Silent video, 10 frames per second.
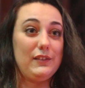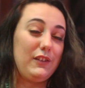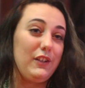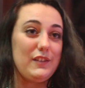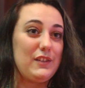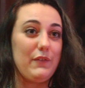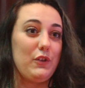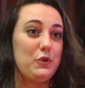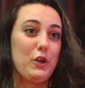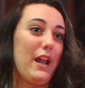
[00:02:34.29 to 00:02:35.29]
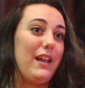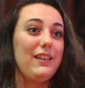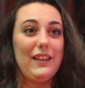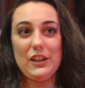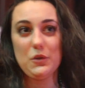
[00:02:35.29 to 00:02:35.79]
but it's a different
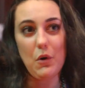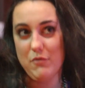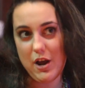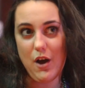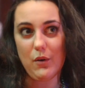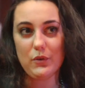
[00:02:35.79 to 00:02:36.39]
drink. Like, you don't